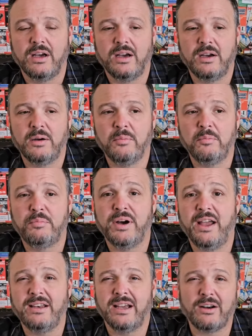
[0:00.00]

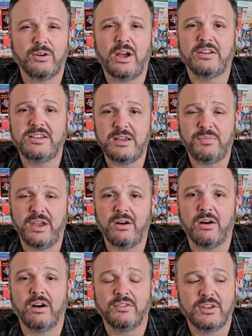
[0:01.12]
but I don't know how deep they
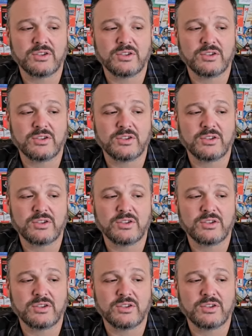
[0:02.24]
are.